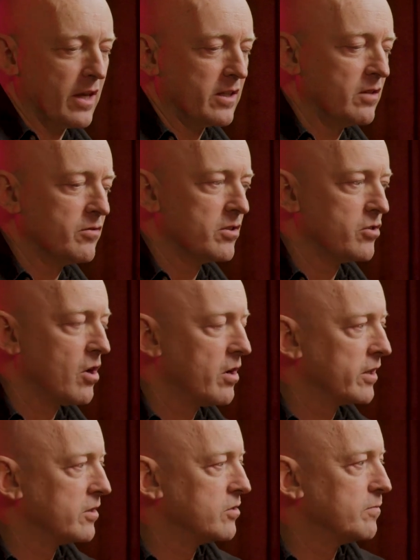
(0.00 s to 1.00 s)
And even
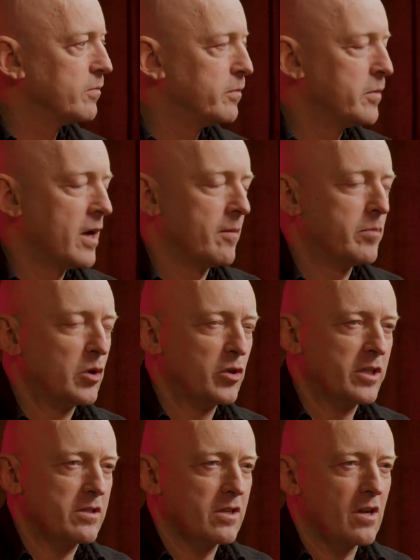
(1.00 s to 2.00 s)
drawing the
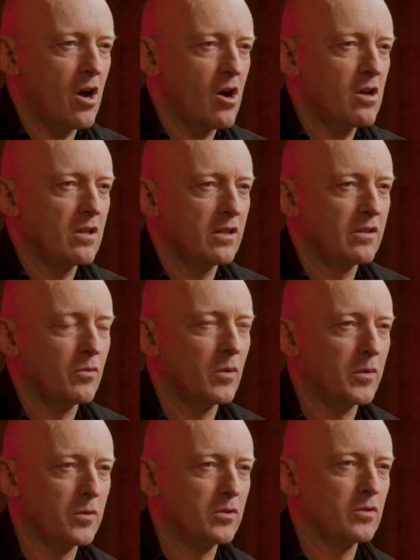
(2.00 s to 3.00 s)
buildings in Holland, when
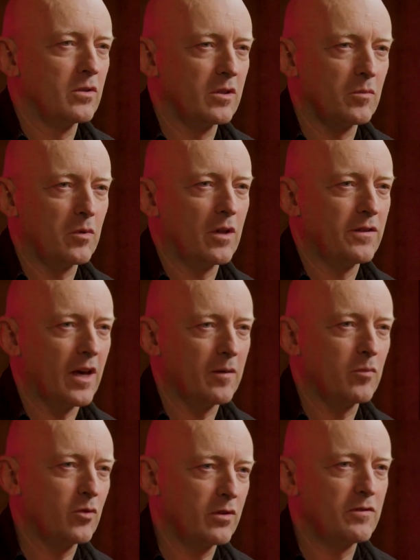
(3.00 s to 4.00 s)
we were doing
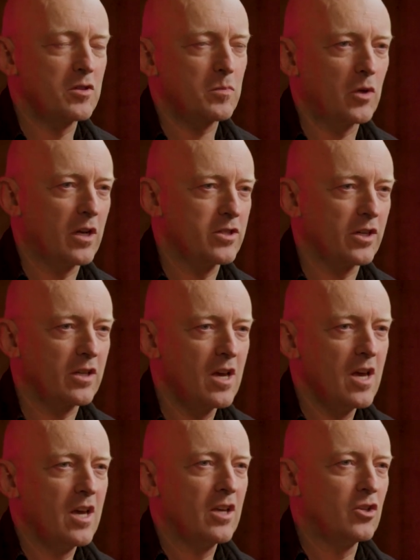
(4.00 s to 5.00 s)
that previous project,
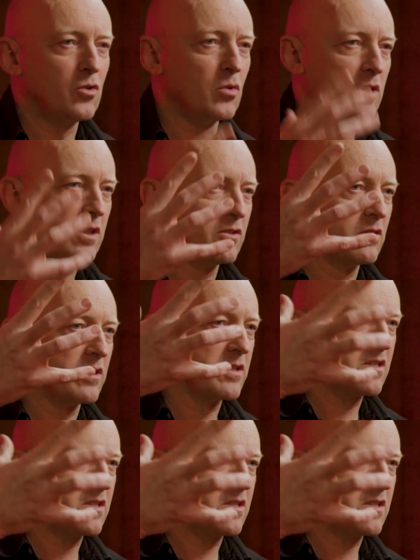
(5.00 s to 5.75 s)
you would literally